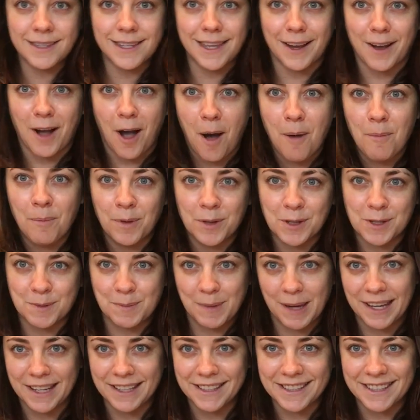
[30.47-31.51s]
The
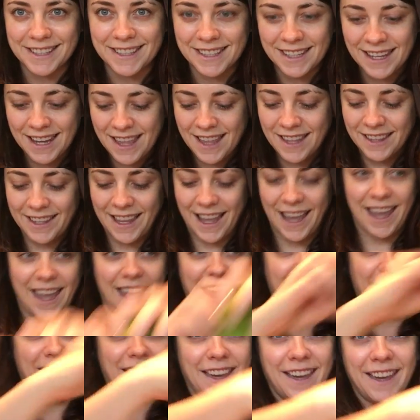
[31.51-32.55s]
accomplishments.
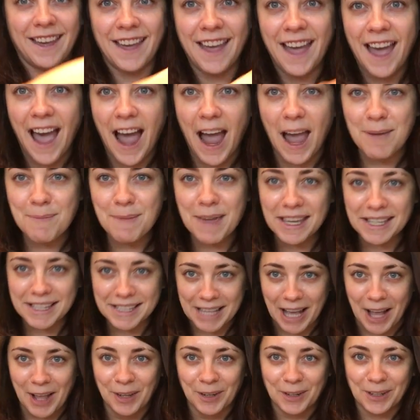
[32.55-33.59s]
Like, I make
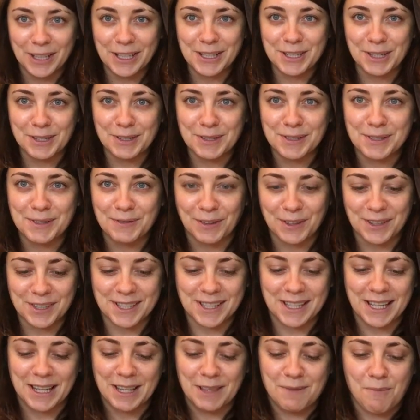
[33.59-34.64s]
celery juice
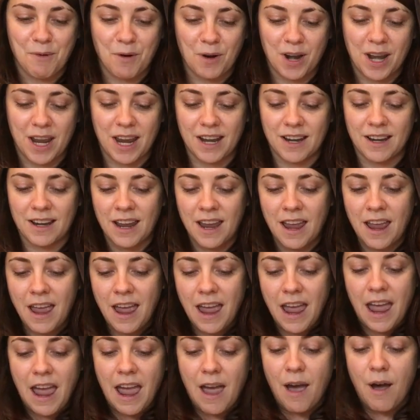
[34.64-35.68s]
first thing in the morning.
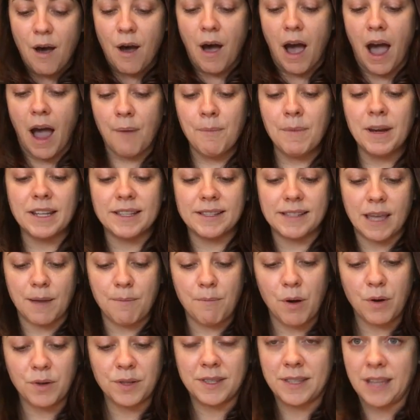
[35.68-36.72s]
I'm gonna say
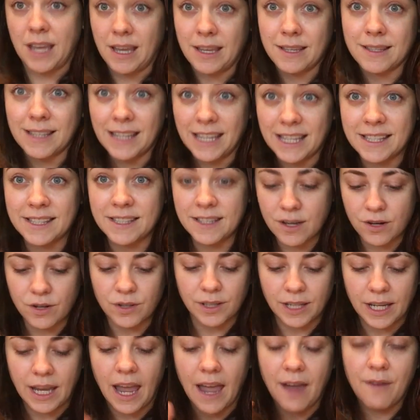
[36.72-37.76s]
most days. It's
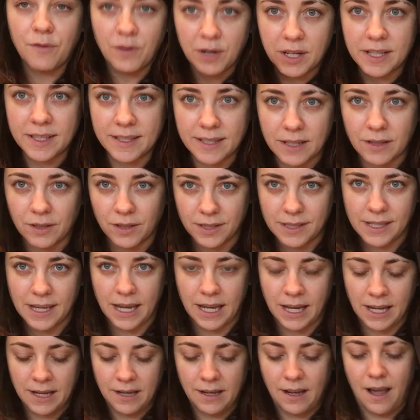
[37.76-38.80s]
nearly every single
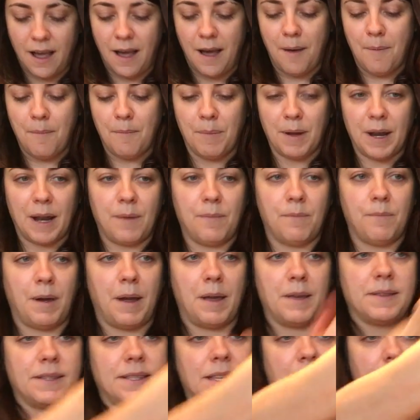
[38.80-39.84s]
day. But
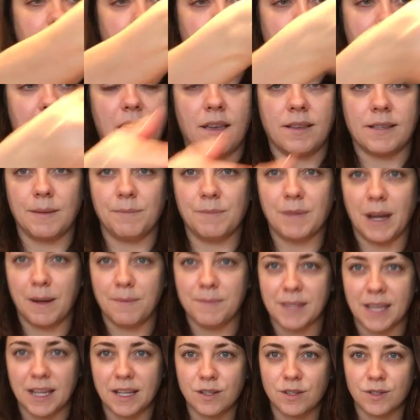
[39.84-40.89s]
by saying make,
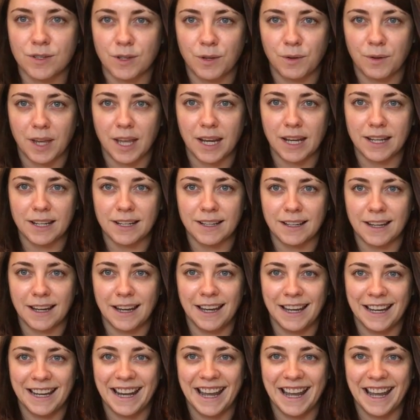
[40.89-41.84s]
sometimes I just go get it.